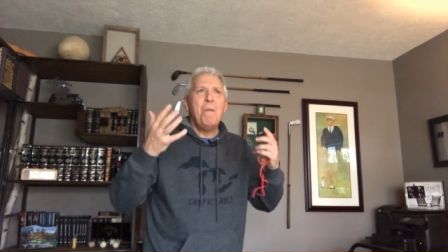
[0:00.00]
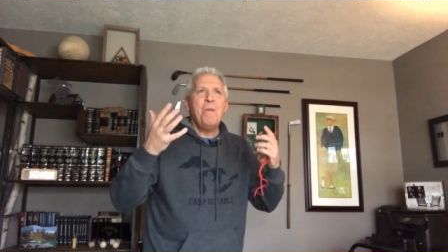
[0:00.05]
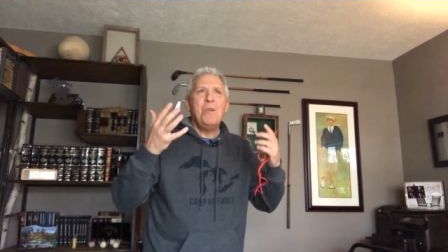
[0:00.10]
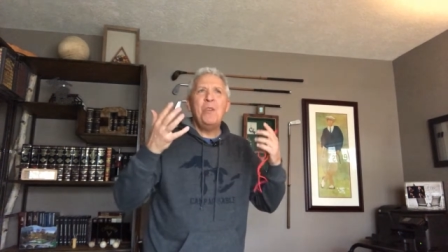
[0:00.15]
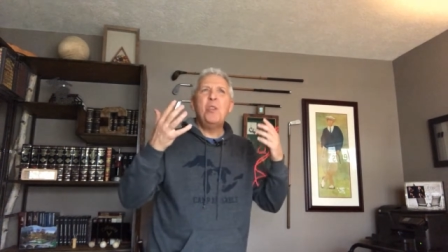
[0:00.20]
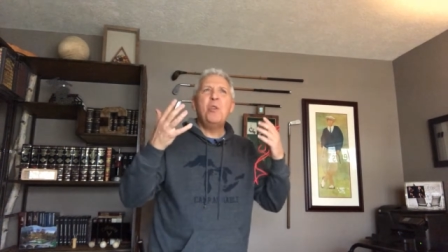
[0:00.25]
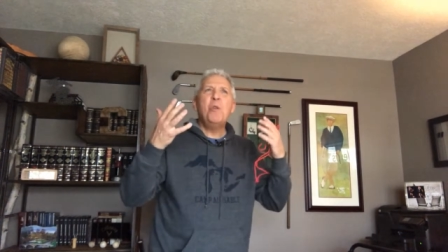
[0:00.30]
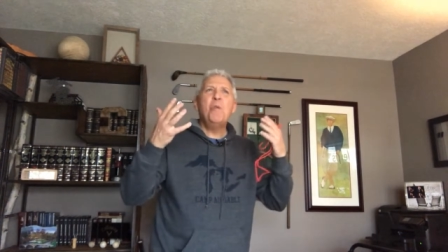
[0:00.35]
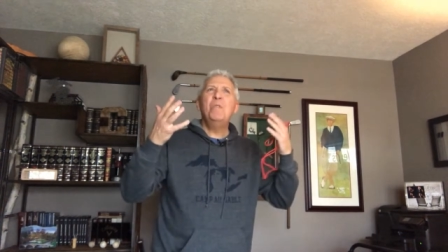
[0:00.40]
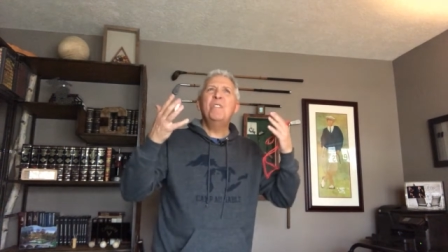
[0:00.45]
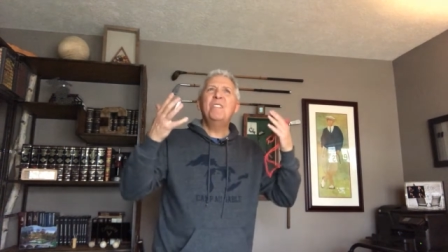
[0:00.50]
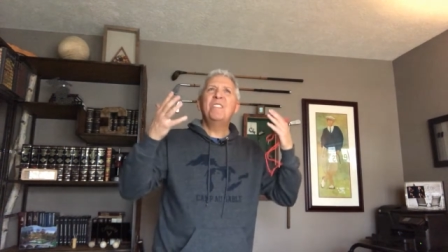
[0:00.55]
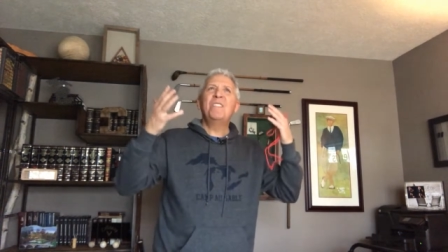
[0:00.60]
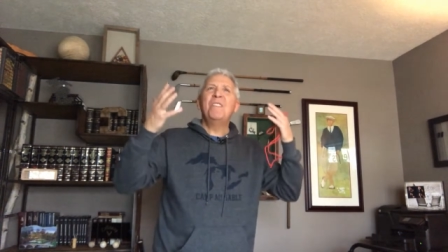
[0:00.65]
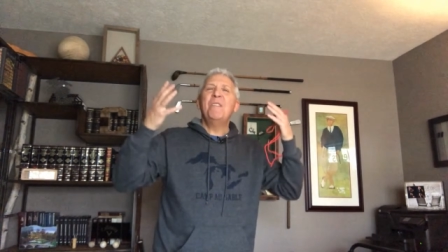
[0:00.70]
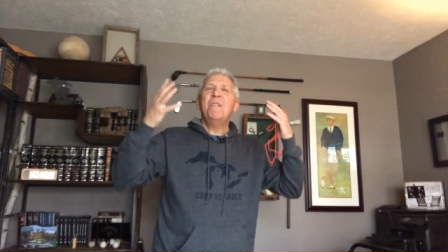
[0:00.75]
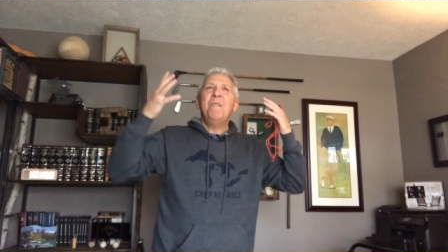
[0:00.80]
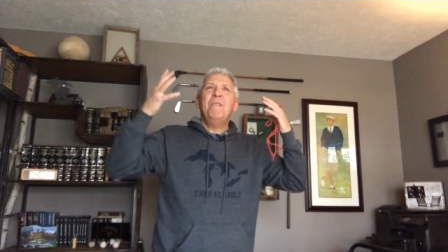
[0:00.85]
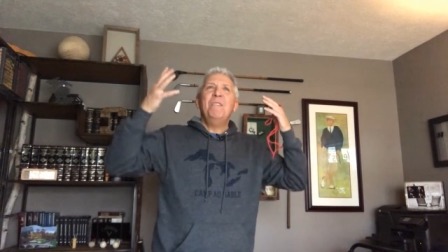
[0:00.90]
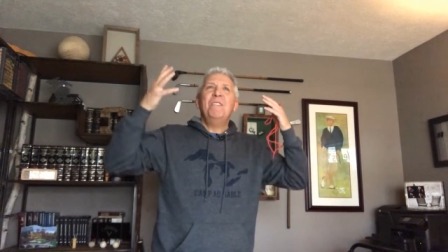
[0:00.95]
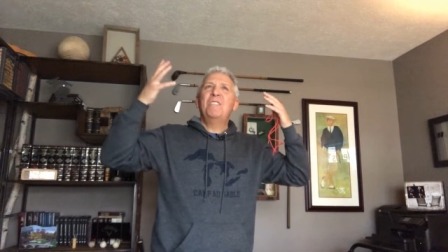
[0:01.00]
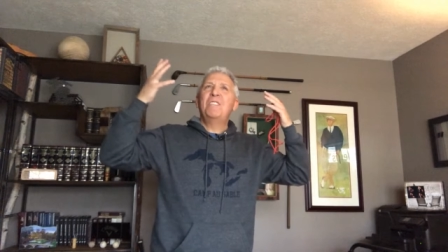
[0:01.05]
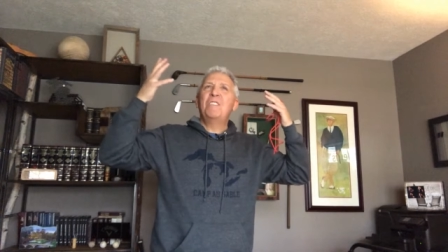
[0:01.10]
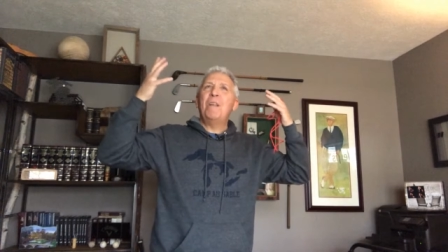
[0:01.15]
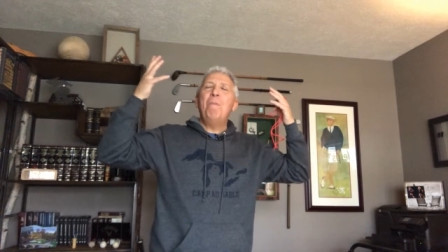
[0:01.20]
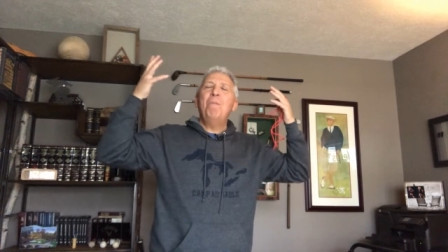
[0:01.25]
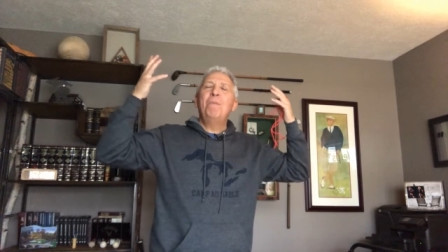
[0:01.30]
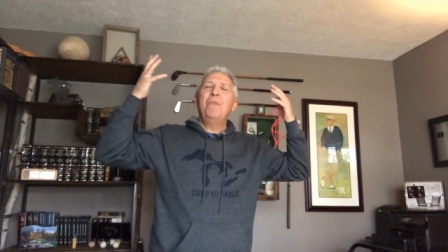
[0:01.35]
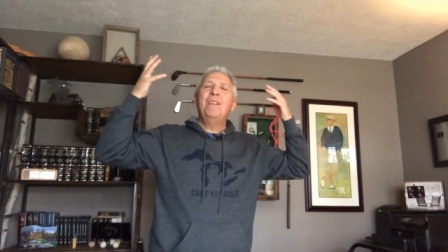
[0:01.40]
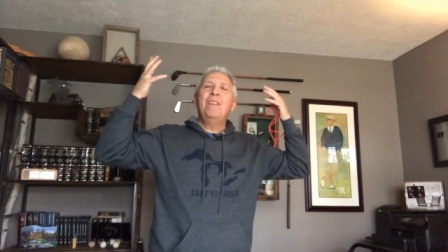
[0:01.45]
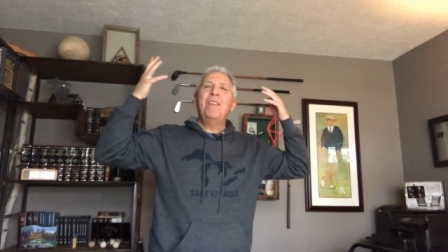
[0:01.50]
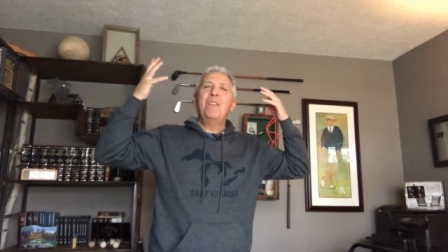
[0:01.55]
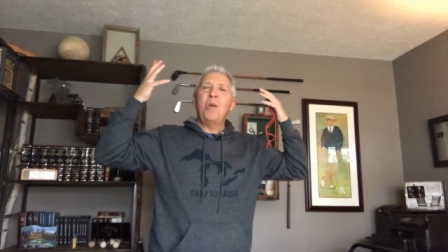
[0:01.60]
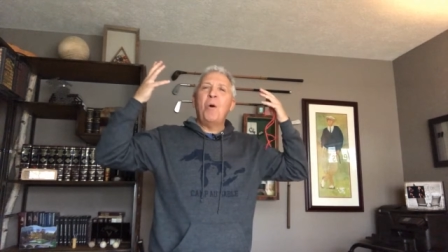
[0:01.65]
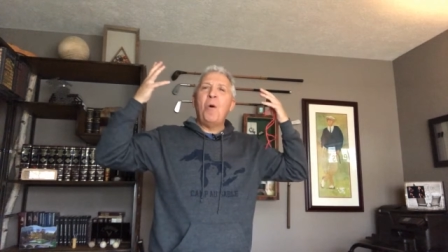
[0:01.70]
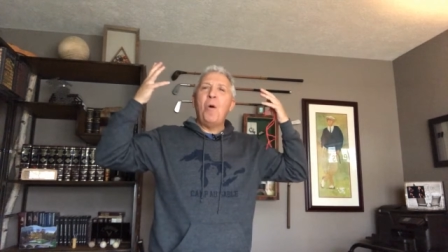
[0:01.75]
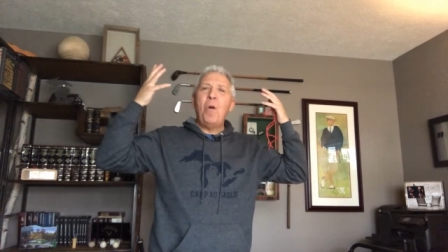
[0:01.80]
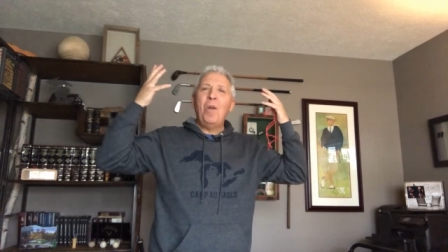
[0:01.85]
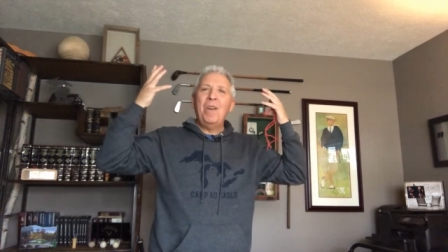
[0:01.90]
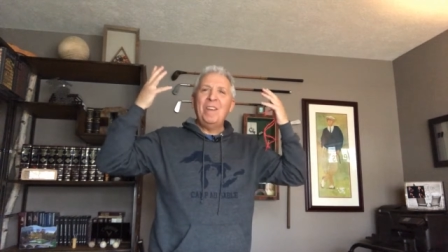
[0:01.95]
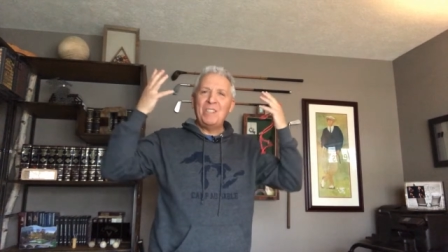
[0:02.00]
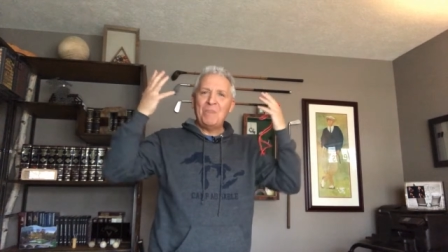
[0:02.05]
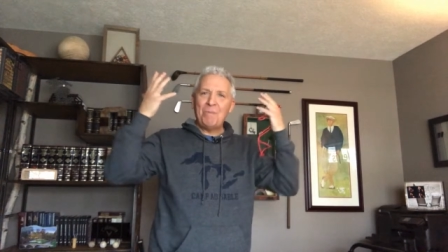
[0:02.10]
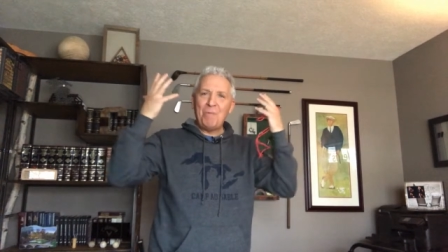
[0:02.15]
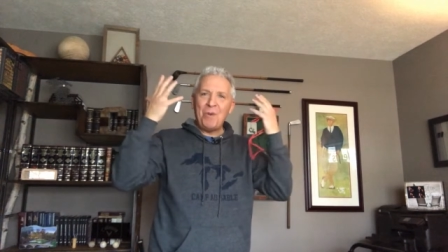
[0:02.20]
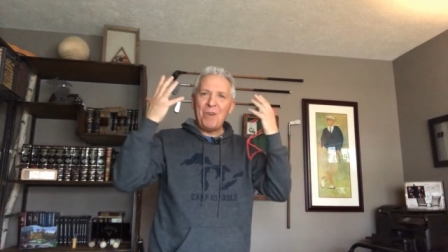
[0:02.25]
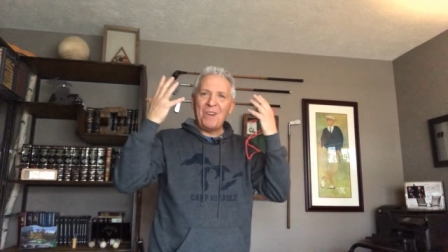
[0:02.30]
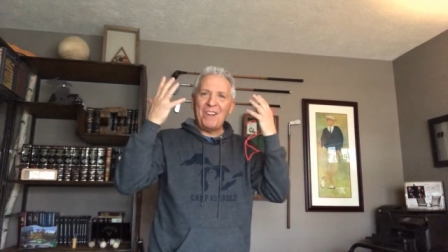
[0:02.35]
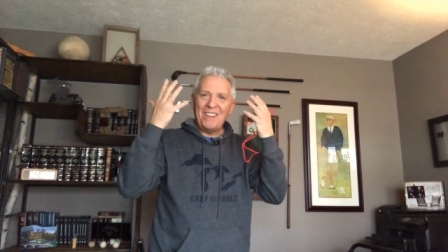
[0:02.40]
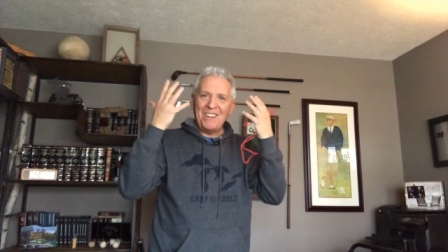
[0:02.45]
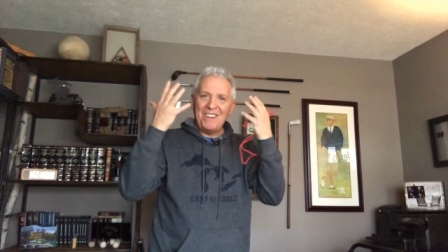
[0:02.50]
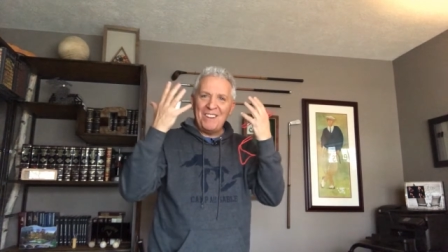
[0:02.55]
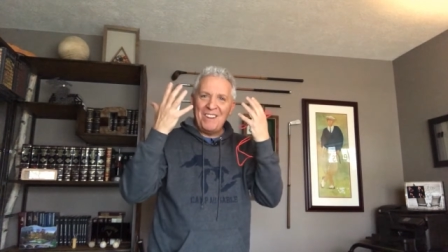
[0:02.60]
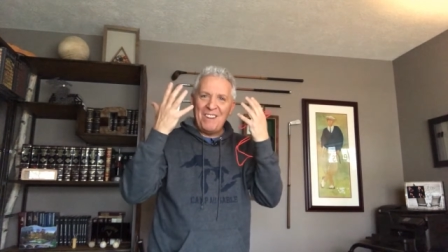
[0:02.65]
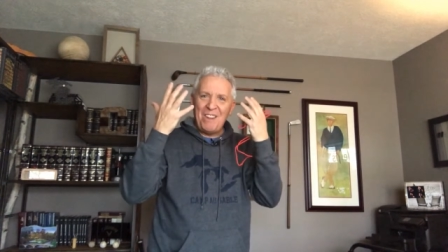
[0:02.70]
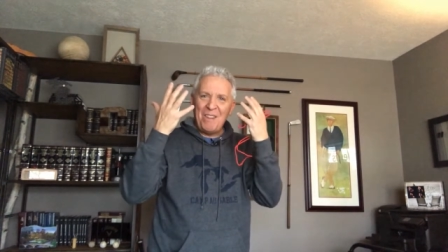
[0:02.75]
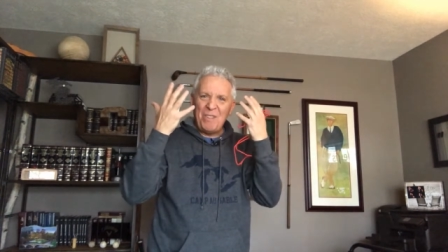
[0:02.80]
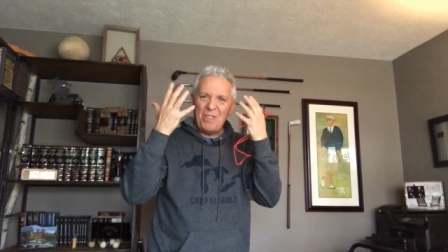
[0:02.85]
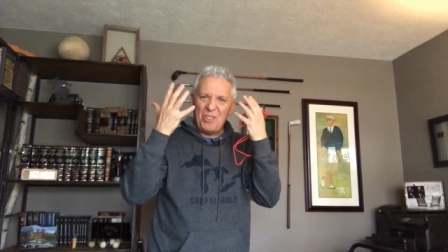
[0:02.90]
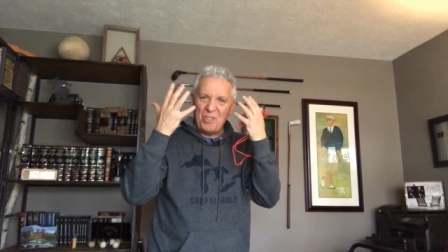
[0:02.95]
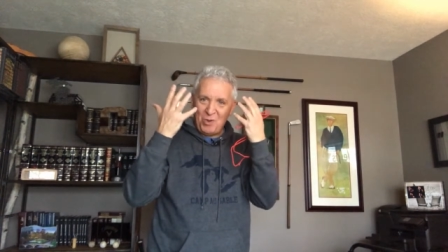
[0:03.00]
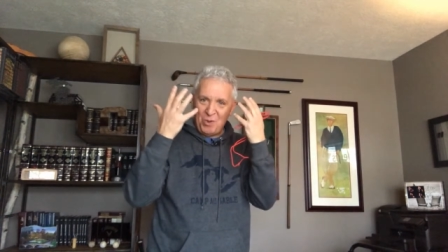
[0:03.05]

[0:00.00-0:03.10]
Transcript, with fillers: use something that the Holy Spirit gives